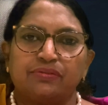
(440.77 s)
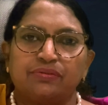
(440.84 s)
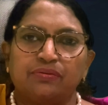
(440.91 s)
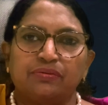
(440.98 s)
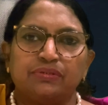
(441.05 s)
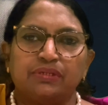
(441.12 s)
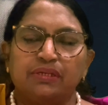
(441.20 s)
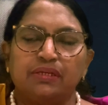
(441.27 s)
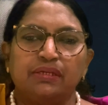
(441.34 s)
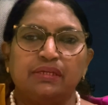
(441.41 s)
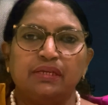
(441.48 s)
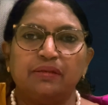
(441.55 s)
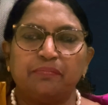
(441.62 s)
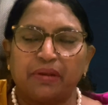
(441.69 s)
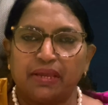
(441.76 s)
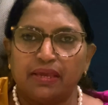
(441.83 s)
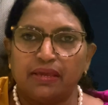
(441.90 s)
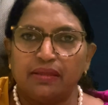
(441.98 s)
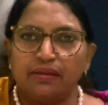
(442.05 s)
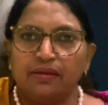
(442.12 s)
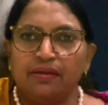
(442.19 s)
So she did
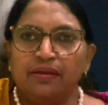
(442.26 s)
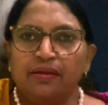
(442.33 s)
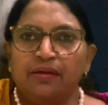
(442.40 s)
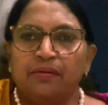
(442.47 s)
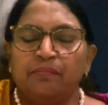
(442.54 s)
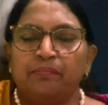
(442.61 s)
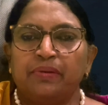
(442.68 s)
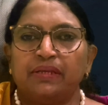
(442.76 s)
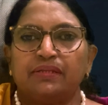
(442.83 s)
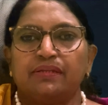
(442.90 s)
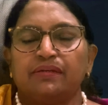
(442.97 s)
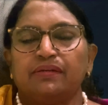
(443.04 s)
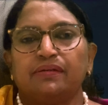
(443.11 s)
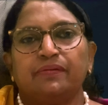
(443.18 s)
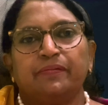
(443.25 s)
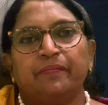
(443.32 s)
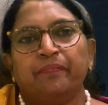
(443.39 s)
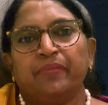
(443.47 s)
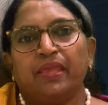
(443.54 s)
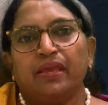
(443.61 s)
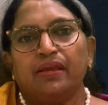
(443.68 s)
pray, but
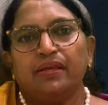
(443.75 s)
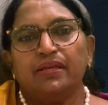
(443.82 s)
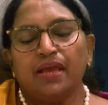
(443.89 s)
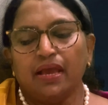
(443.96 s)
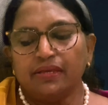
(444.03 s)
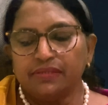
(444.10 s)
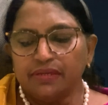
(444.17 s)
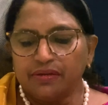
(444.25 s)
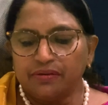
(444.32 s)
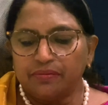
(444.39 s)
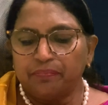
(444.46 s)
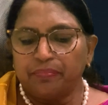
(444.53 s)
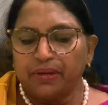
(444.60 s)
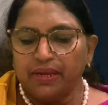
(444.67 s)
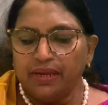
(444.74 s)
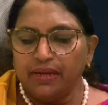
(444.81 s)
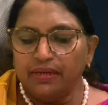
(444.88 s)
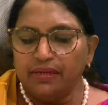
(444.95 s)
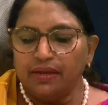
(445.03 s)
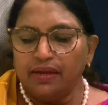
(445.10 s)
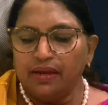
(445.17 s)
Isaac
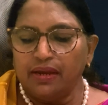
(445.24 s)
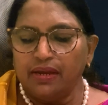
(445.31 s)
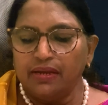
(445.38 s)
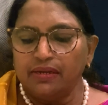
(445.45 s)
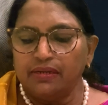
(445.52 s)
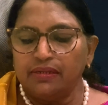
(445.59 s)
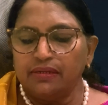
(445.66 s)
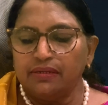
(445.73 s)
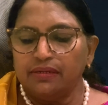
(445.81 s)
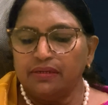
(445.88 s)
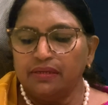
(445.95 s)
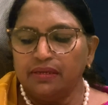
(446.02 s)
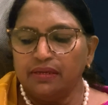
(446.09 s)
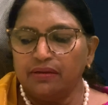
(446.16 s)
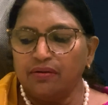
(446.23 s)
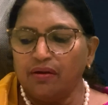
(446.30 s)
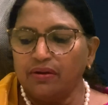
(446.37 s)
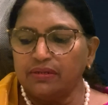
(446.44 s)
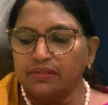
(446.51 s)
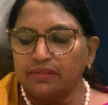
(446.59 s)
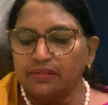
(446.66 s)
prayed and he got